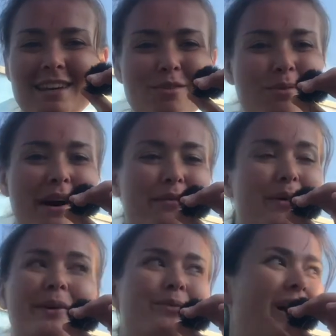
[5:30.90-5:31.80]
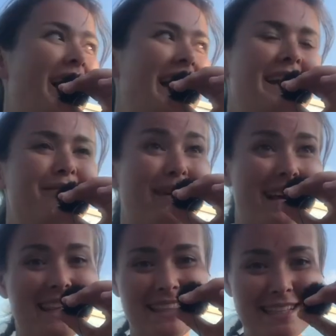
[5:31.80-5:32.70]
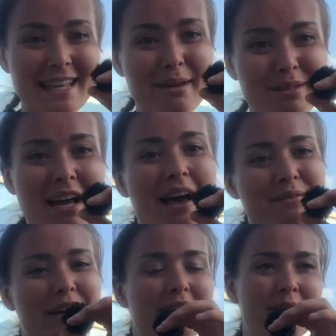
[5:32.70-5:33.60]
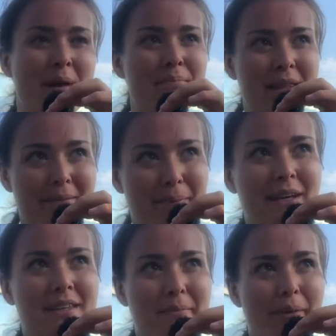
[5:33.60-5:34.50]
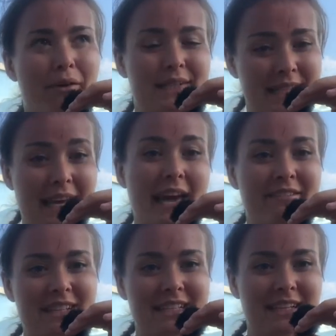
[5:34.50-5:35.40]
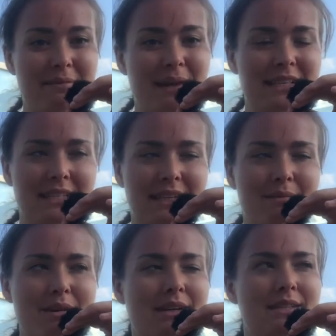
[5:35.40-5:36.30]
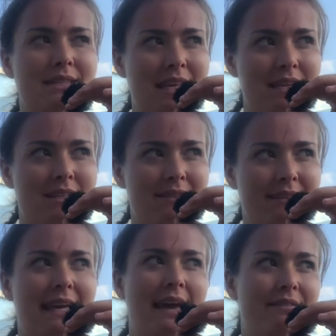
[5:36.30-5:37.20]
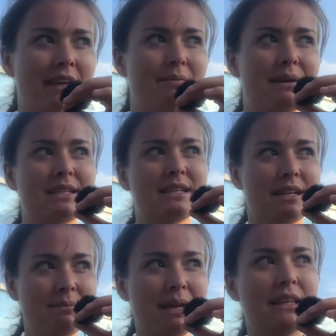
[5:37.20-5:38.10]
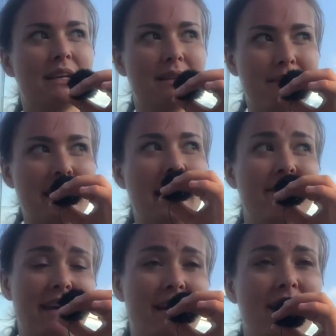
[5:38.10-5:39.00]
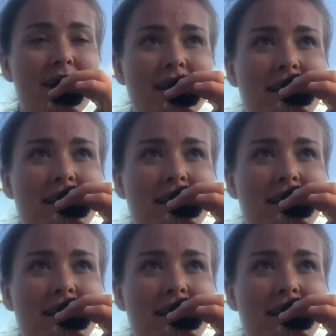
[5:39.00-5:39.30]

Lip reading: why? But at the same time, you got to remember, the bigger the box, the heavier it's going to be. It's not going to be excessively heavy, but it's going to be a little bit heavier.